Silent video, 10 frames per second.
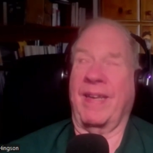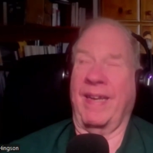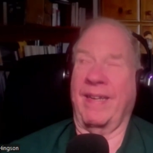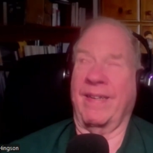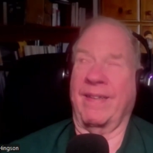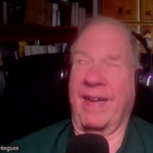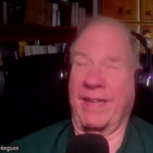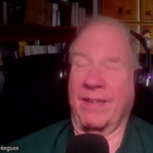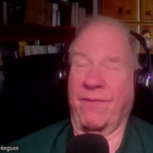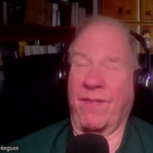and uh,
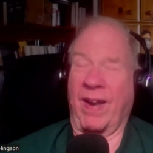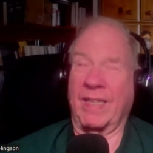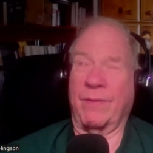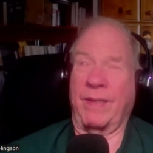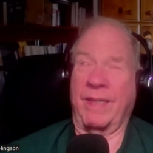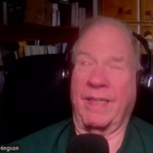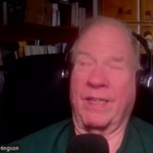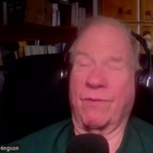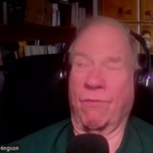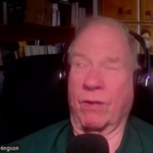that's a philosophy that
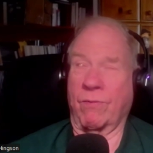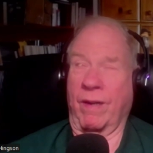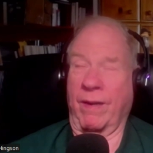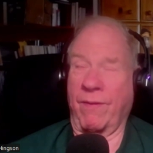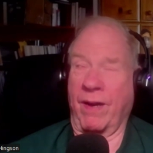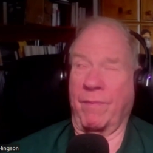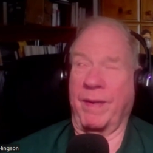has worked really well.